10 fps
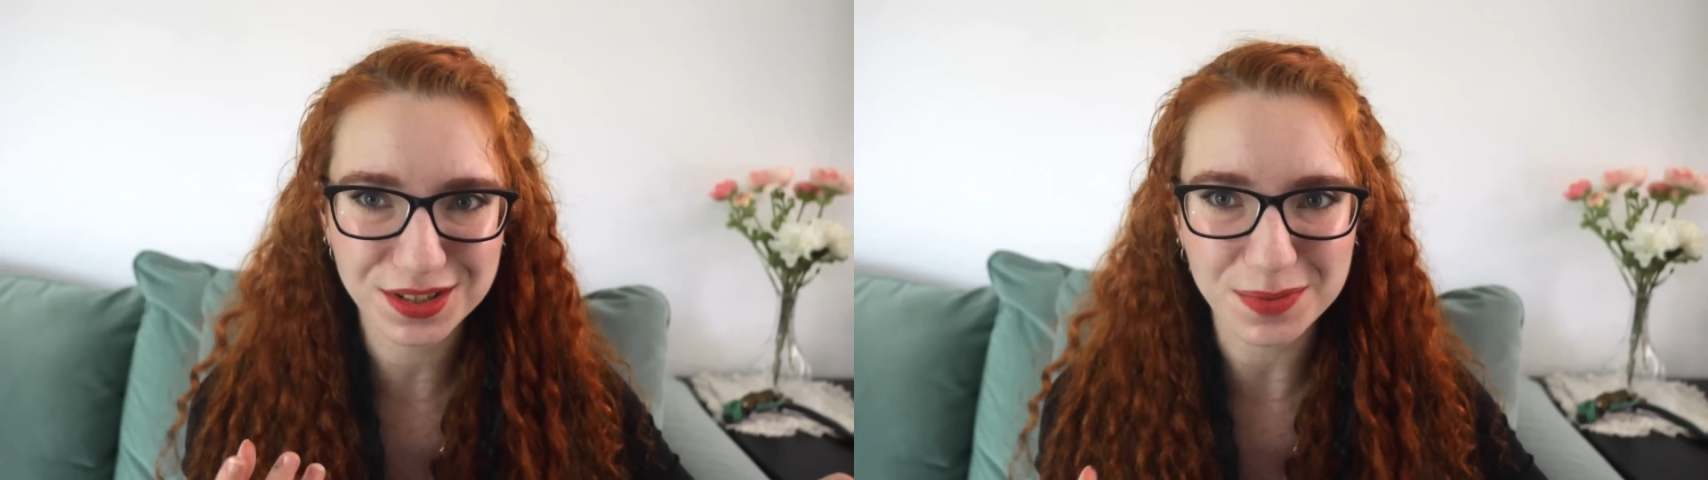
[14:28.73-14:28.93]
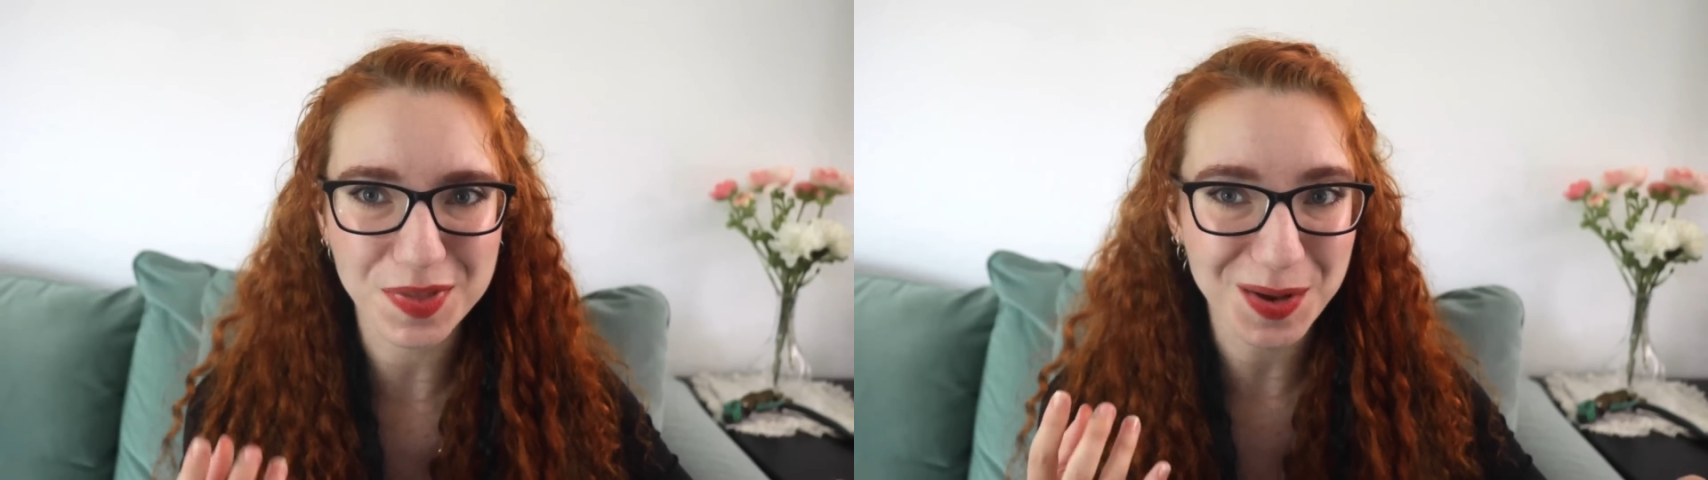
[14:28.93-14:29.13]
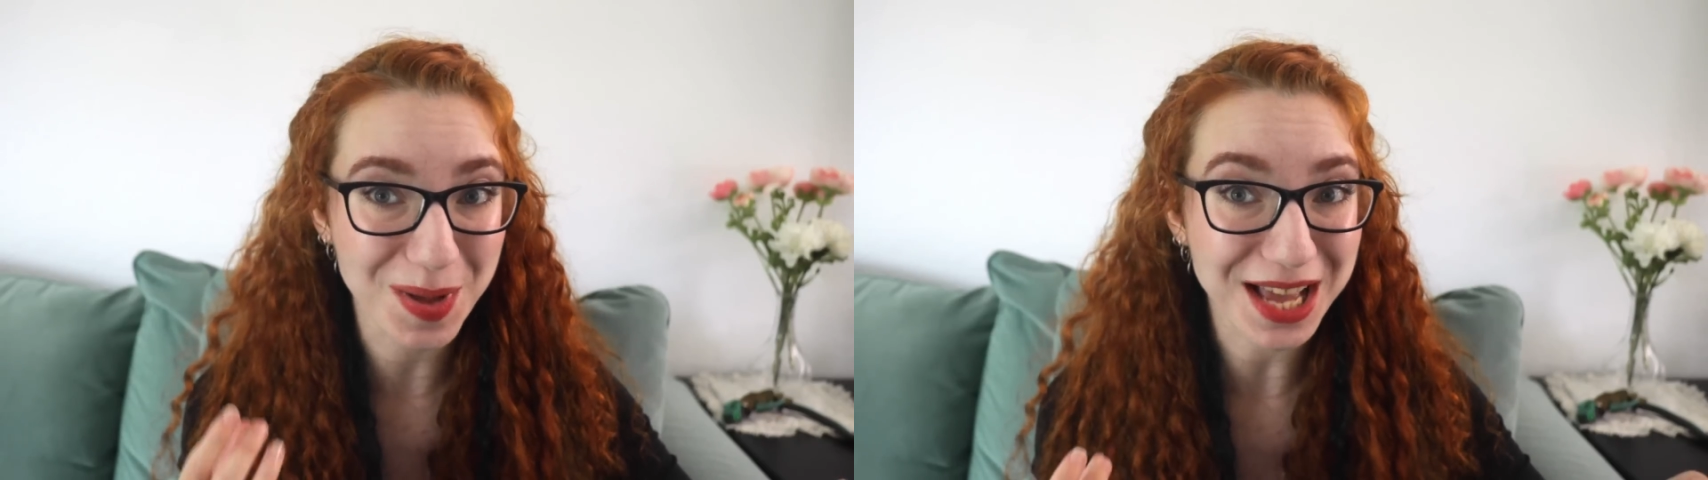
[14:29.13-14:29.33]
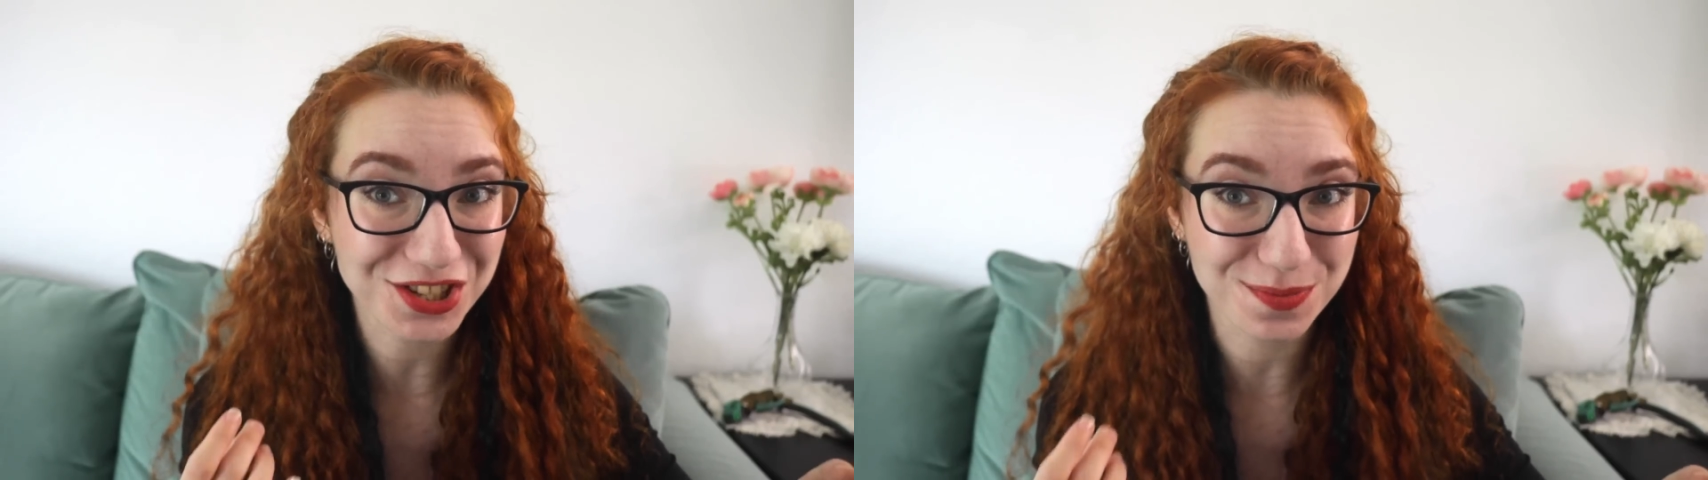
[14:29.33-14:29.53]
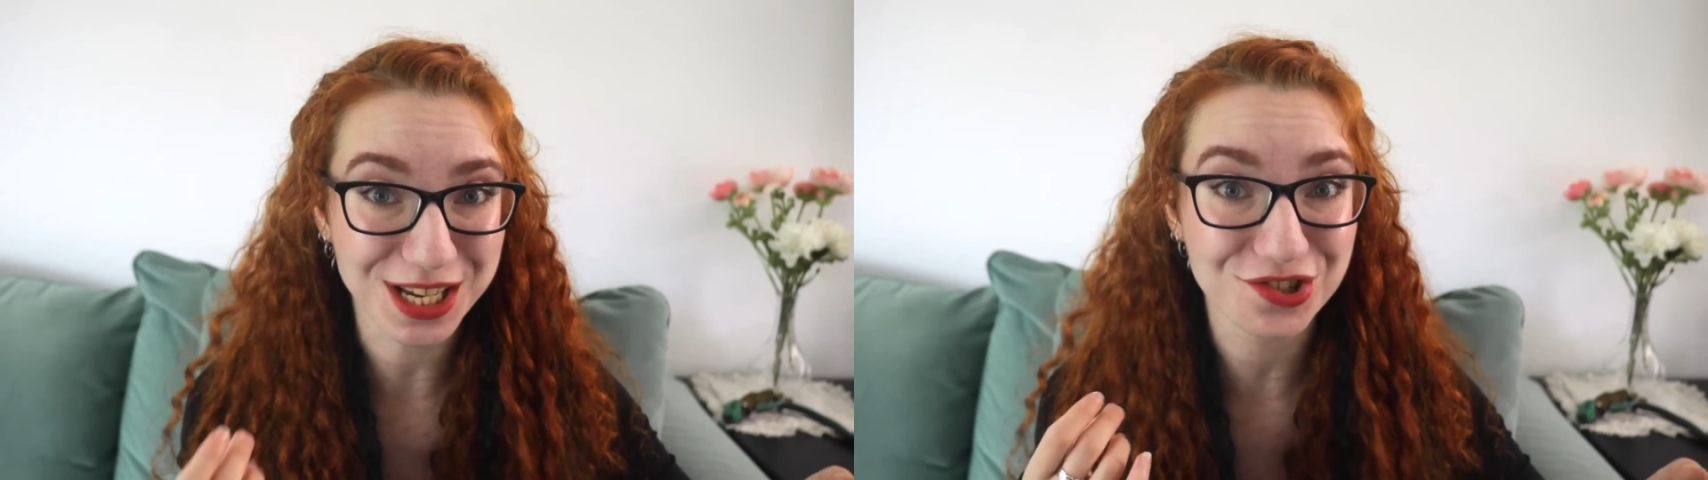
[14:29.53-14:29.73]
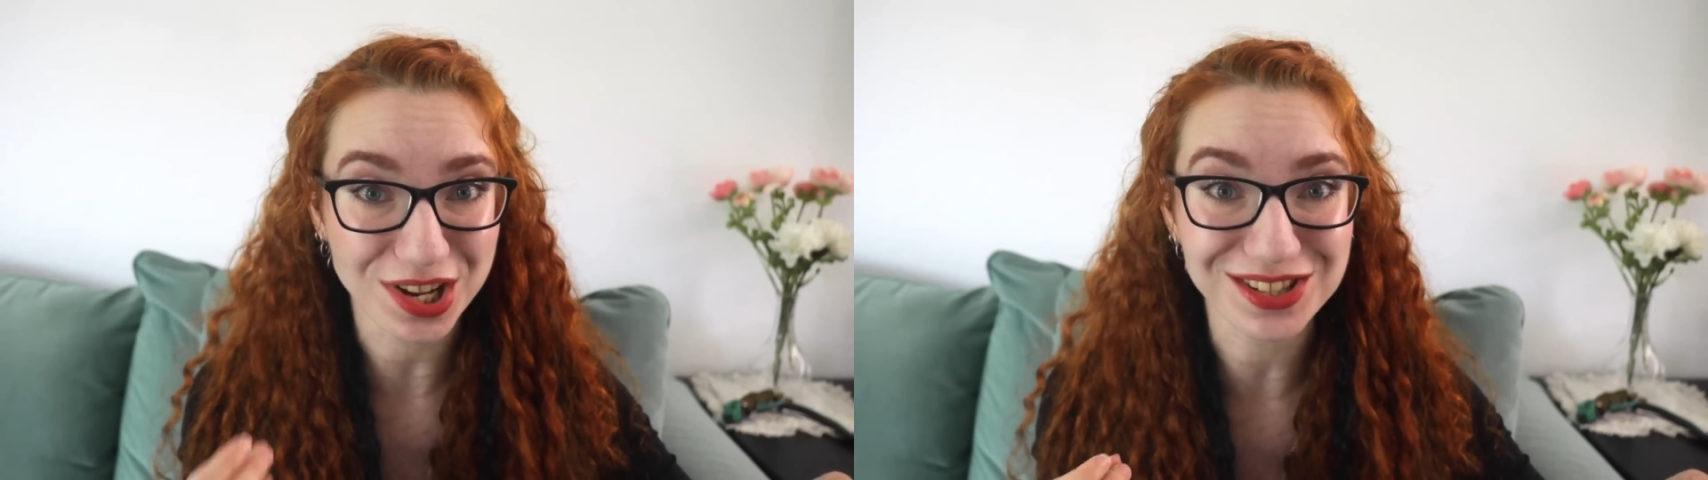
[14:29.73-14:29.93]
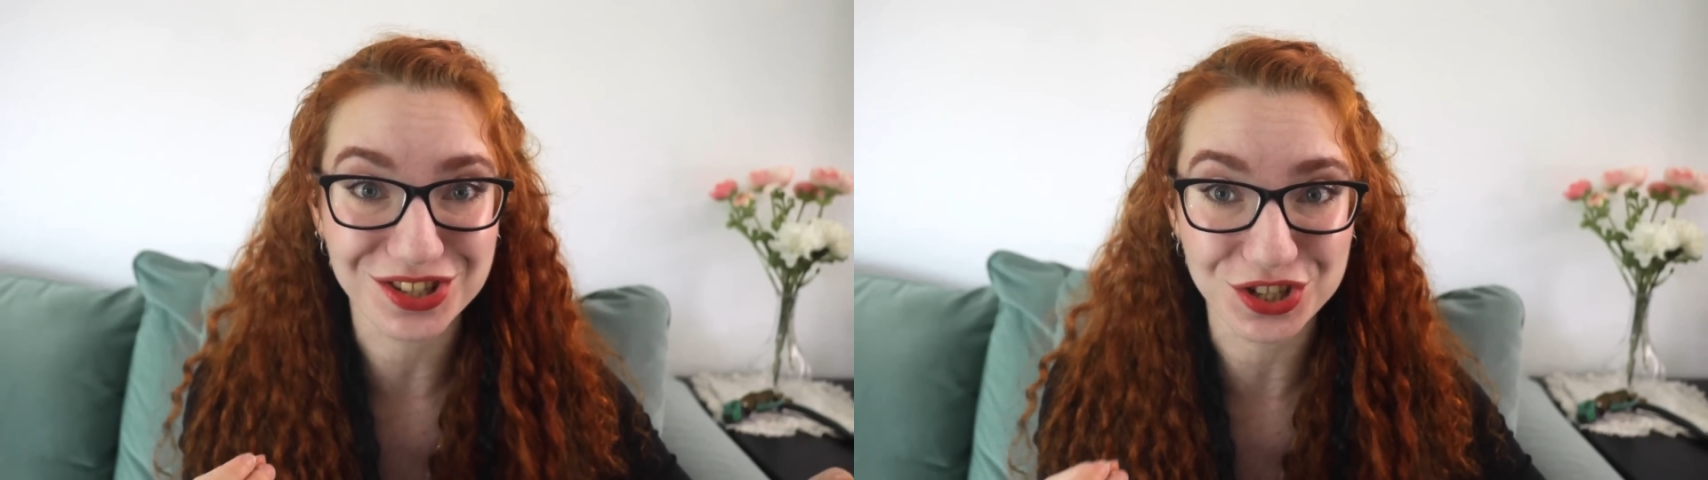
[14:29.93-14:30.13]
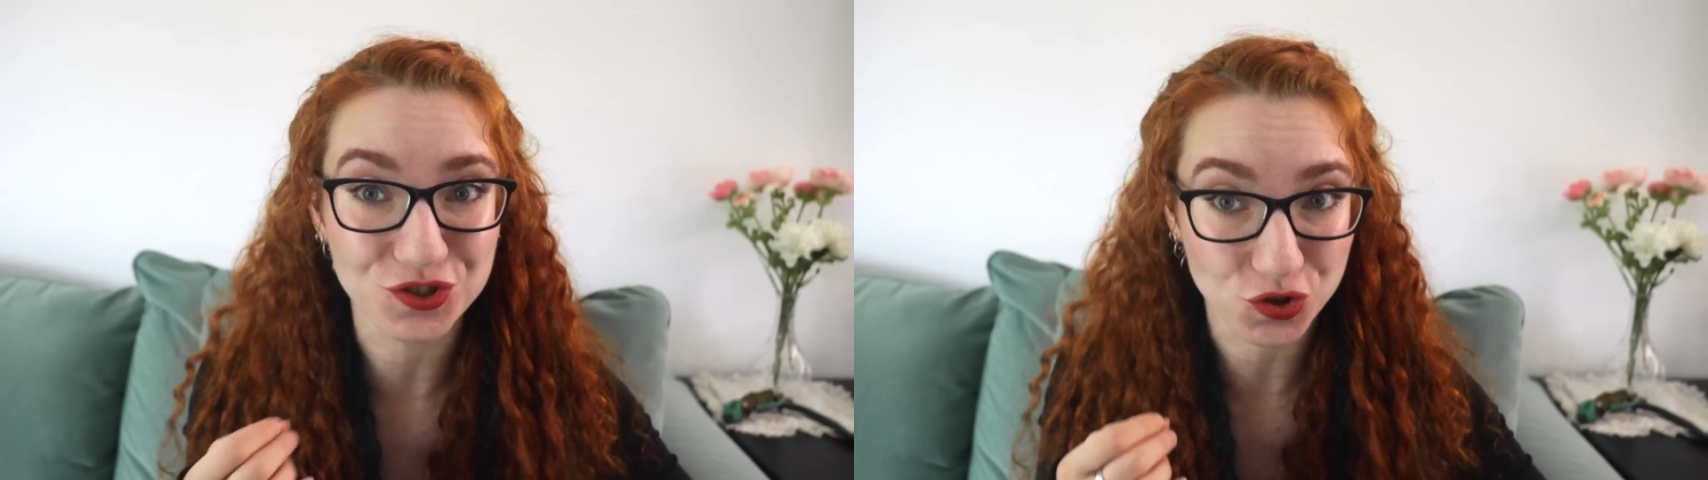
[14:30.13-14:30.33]
something back to be
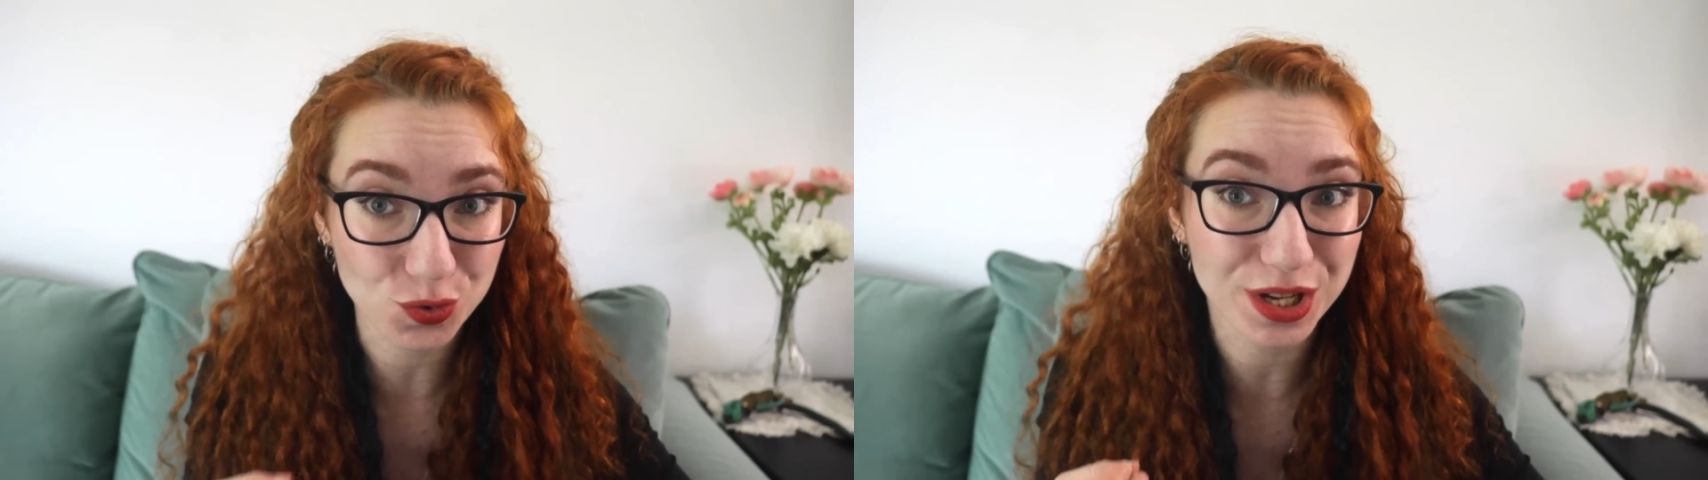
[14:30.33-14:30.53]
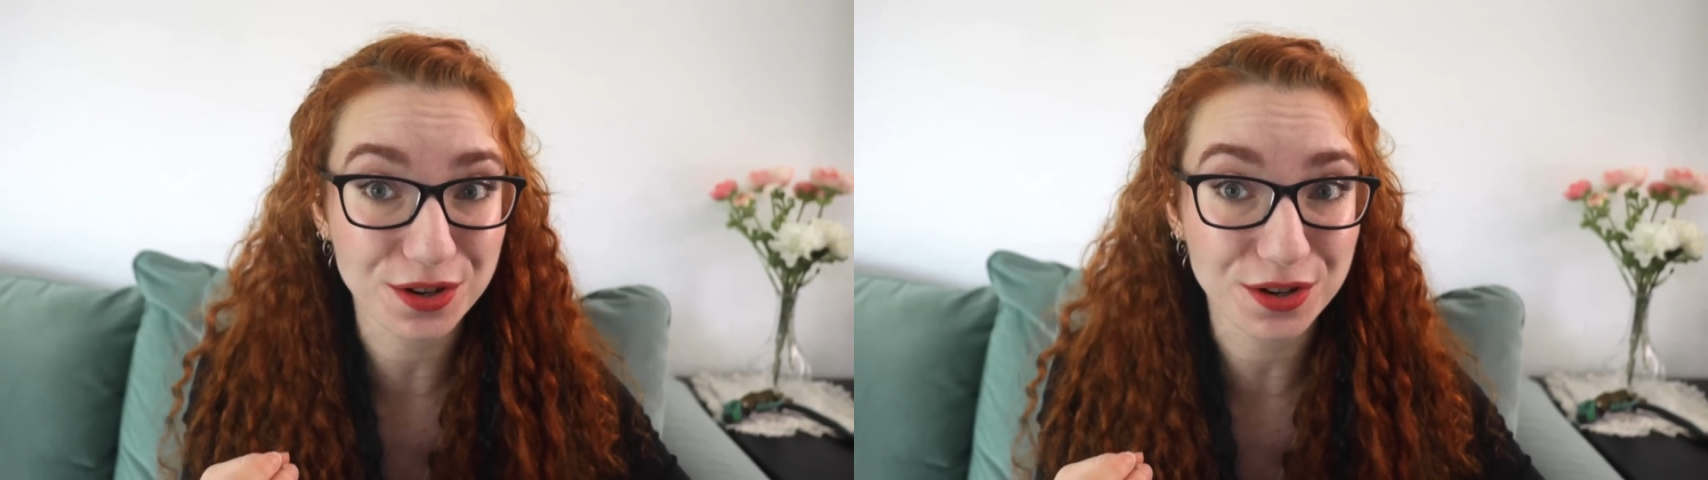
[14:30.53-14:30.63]
adjusted 2